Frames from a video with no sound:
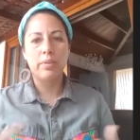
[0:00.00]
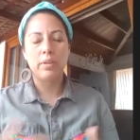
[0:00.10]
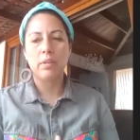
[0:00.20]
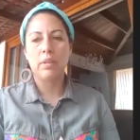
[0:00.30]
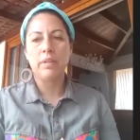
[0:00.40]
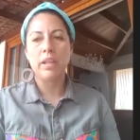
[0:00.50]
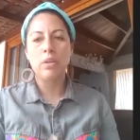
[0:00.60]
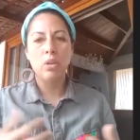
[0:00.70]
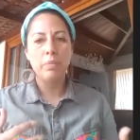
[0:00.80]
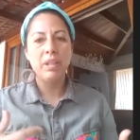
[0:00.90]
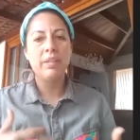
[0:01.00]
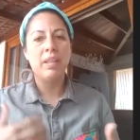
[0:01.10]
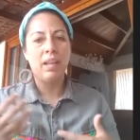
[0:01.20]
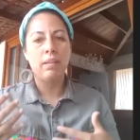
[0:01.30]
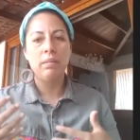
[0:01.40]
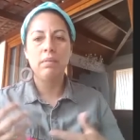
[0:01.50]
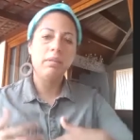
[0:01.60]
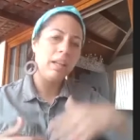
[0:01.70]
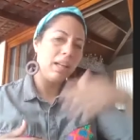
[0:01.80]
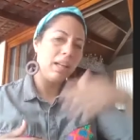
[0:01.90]
The economic, the
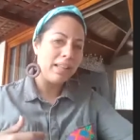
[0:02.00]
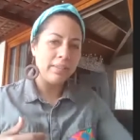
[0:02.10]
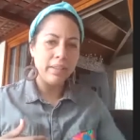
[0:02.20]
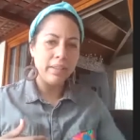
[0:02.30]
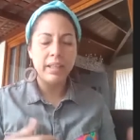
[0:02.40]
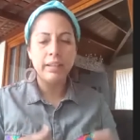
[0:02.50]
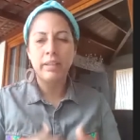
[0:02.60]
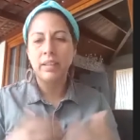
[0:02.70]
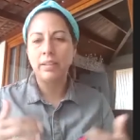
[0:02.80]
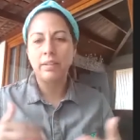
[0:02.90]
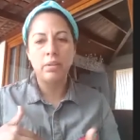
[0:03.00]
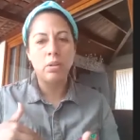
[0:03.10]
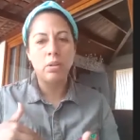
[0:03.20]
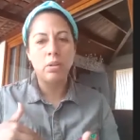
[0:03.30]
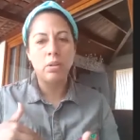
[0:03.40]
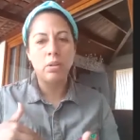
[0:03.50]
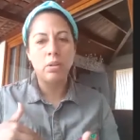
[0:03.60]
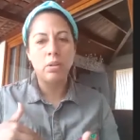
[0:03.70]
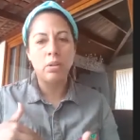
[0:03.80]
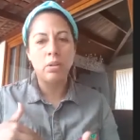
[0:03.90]
last decade has gone up
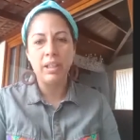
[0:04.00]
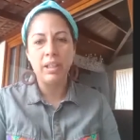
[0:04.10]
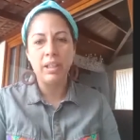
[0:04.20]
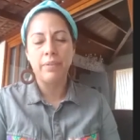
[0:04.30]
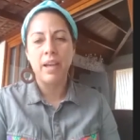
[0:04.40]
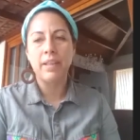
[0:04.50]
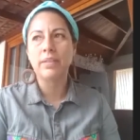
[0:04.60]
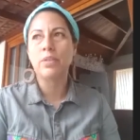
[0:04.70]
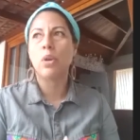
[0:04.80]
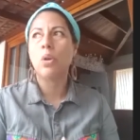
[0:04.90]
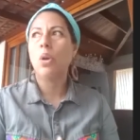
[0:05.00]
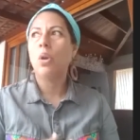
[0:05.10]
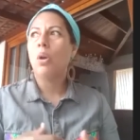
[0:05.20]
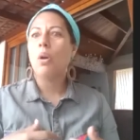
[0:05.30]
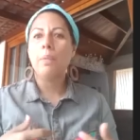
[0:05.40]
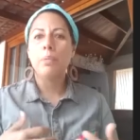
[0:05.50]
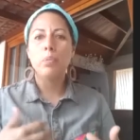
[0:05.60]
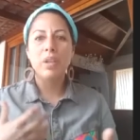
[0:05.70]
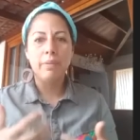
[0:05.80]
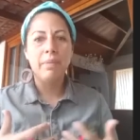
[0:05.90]
really fast. So we
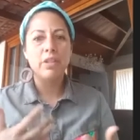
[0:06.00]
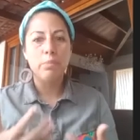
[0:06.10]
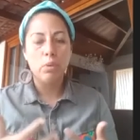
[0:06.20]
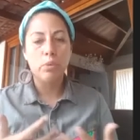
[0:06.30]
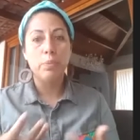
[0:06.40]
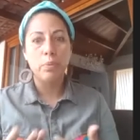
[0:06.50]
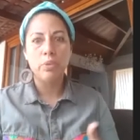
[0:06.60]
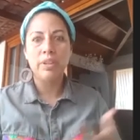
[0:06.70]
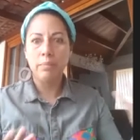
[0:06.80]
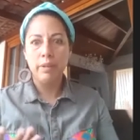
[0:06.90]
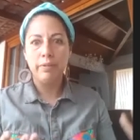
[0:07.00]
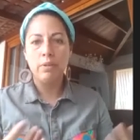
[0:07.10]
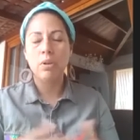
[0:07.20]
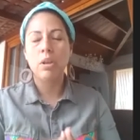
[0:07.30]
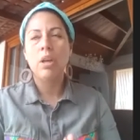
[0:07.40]
have much more support than before.